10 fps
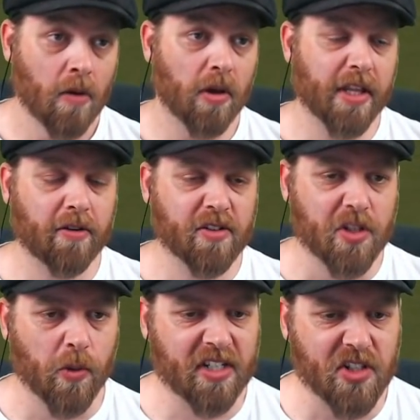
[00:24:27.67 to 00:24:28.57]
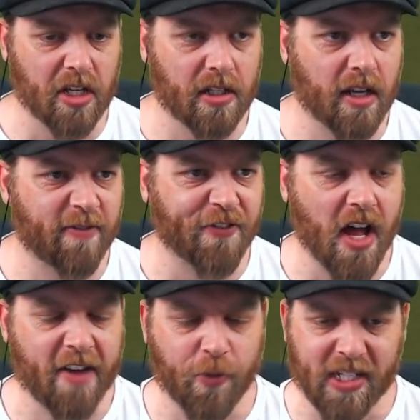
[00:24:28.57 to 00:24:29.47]
Well, there is the whistle. A
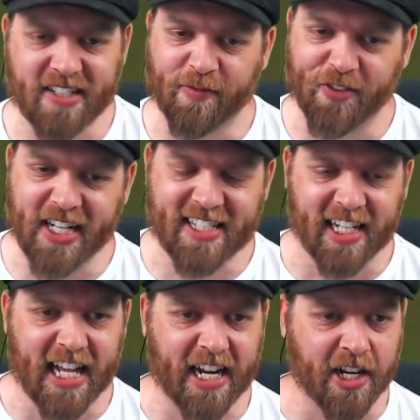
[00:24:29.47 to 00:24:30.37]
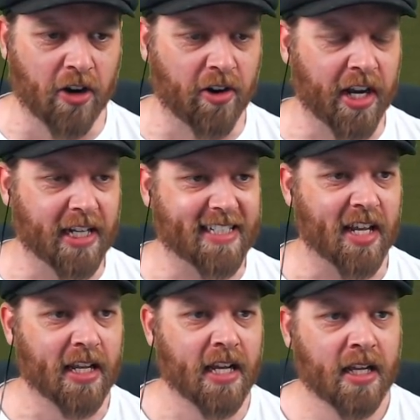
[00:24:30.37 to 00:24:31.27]
5-1 defeat to Leyton Orient.
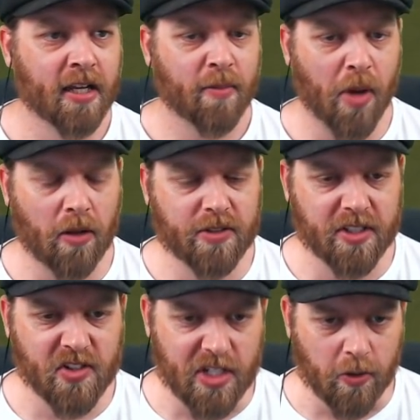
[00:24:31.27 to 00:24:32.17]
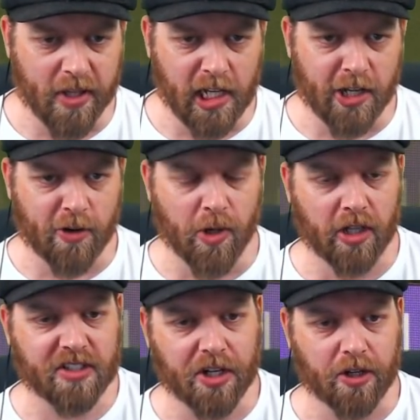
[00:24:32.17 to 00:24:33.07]
Bolton still with a lot of
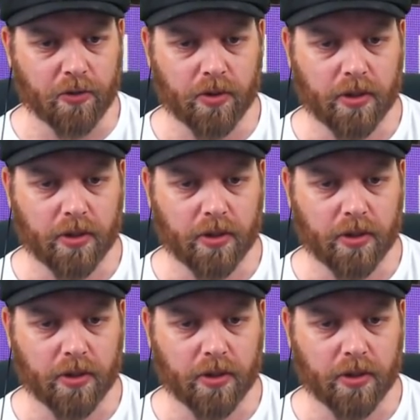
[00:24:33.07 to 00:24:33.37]
work to do.